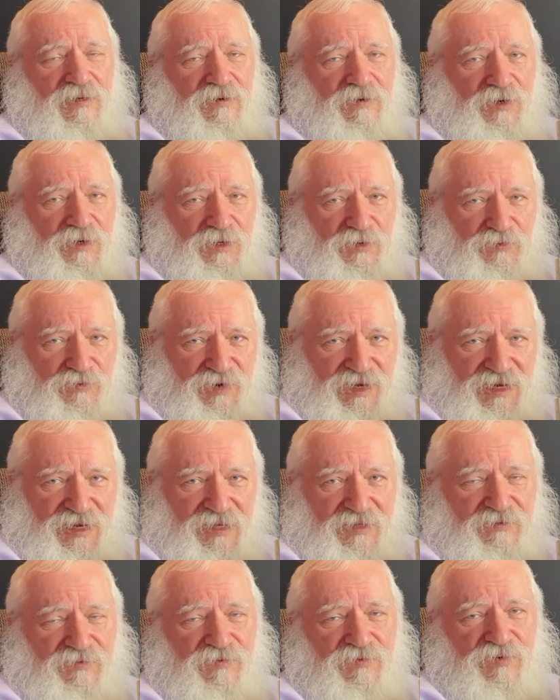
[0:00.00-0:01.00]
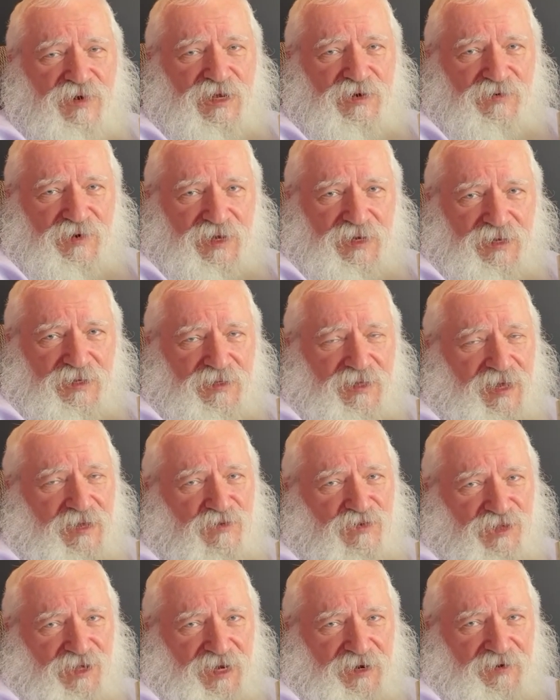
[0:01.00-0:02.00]
You can read it, reread it,
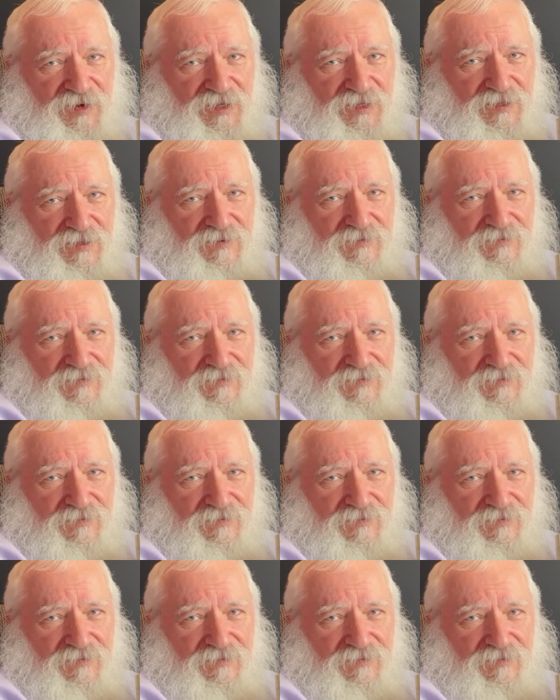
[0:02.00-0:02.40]
and share it.